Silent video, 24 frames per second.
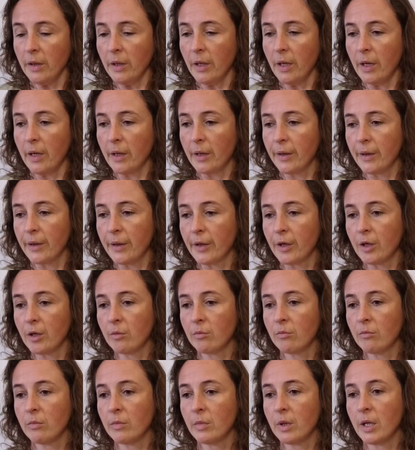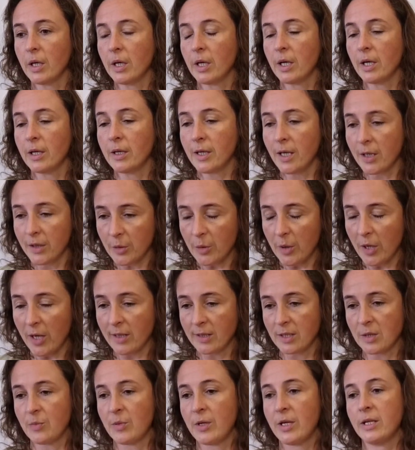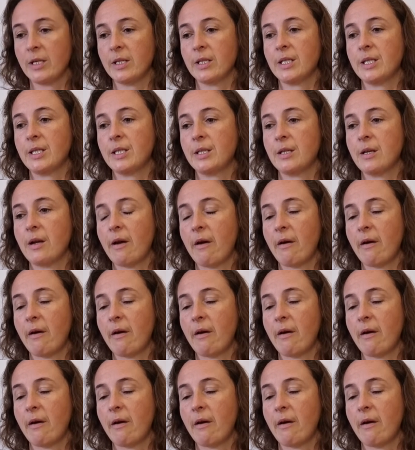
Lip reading: Another aspect